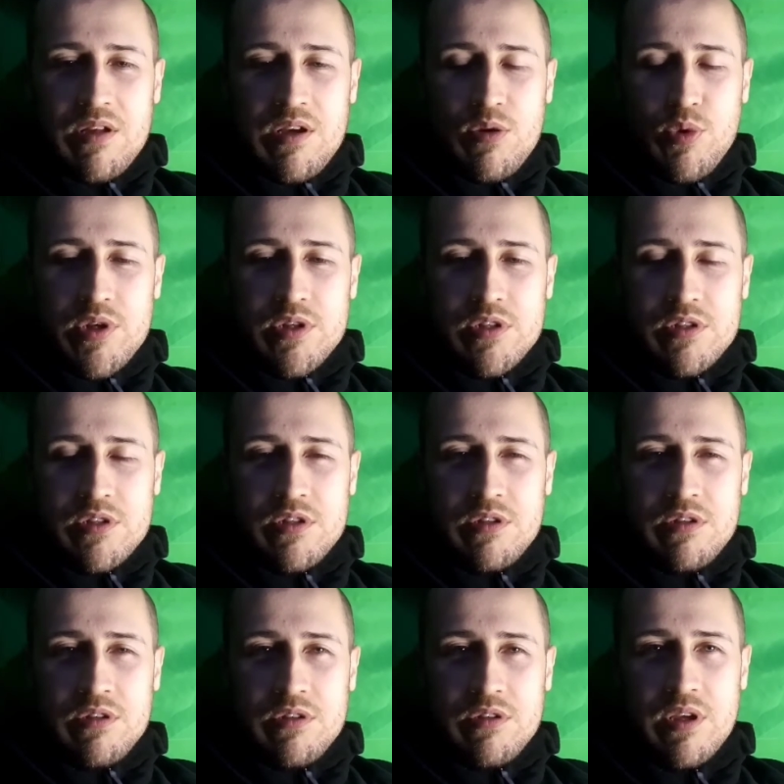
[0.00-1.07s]
I went
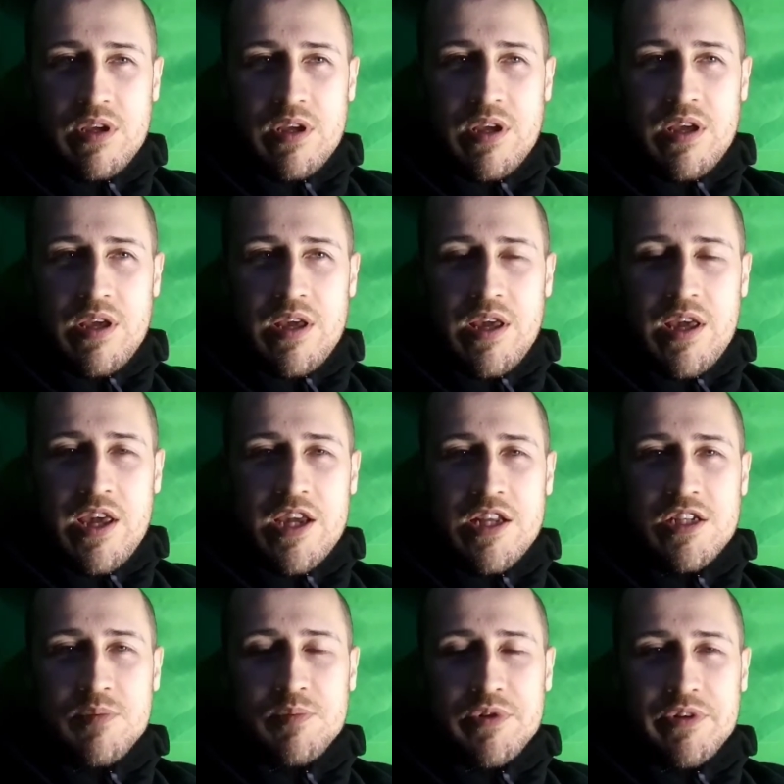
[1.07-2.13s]
to
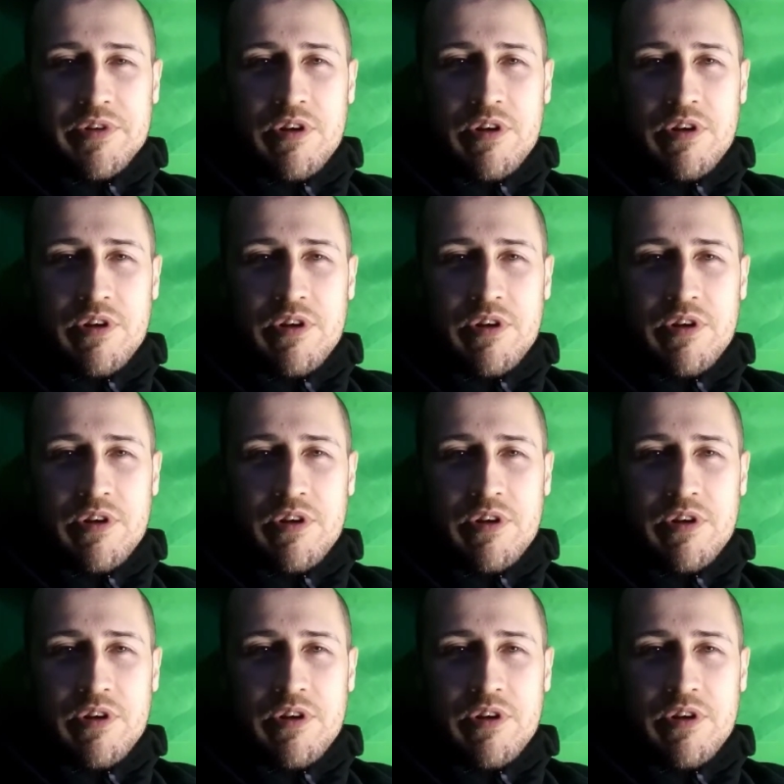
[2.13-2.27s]
Egypt on